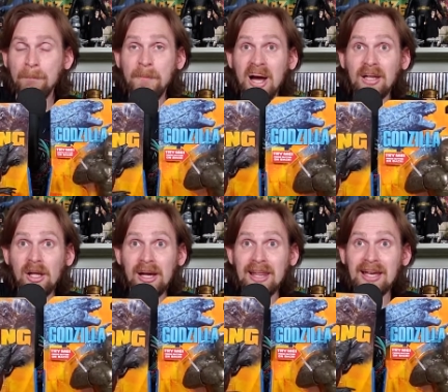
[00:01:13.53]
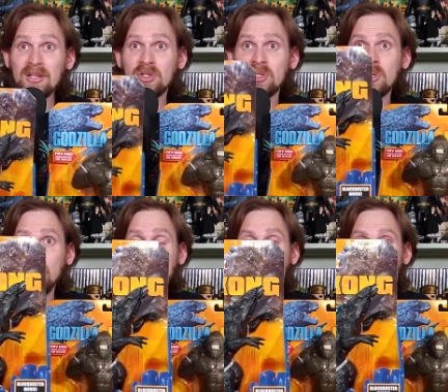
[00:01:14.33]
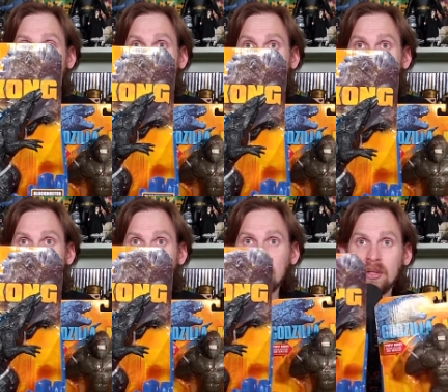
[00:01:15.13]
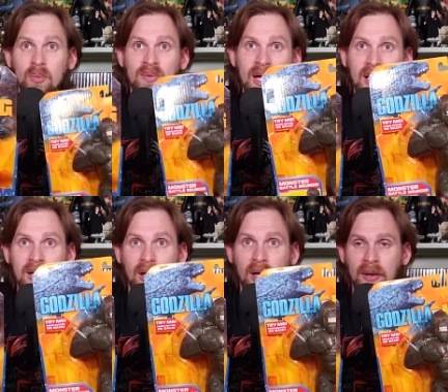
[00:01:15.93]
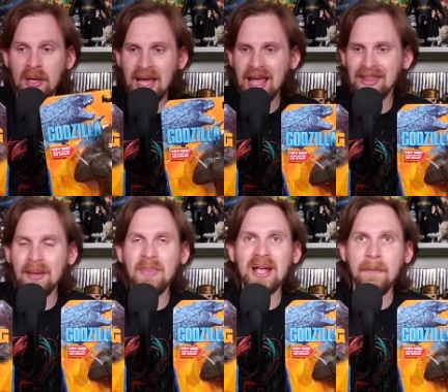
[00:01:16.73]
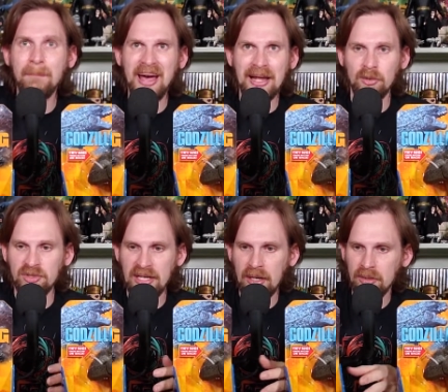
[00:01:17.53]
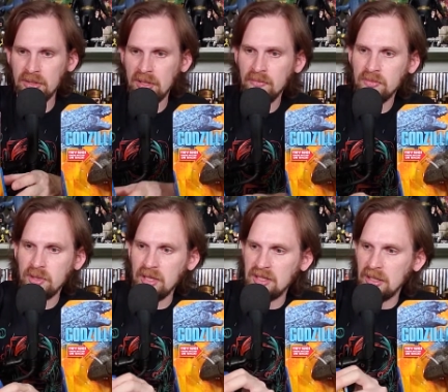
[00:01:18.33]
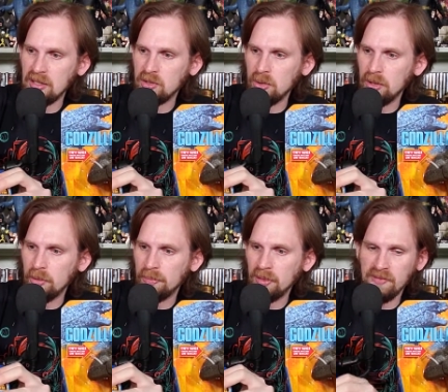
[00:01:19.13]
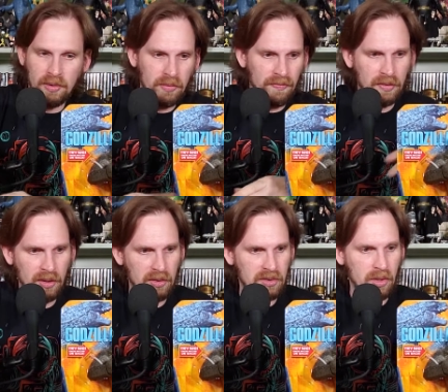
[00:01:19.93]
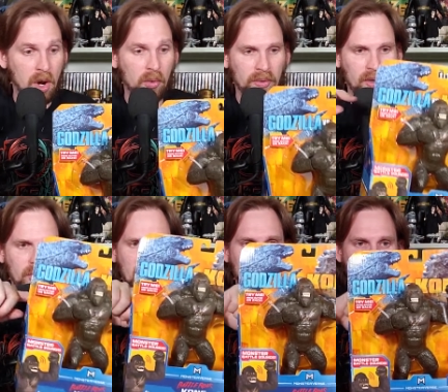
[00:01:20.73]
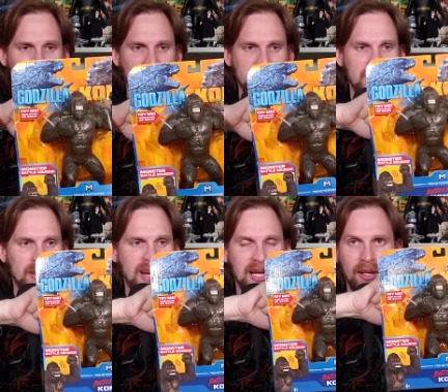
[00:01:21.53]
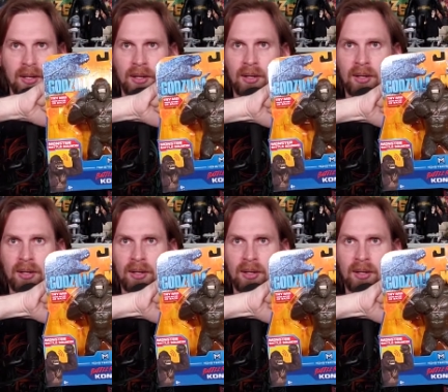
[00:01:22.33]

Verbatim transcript: But look at this. We've got Godzilla. We've got Kong. And they make battle sounds. So let's see. Let's do a little preview. Let's see. Oh, right. I can press it on the back here.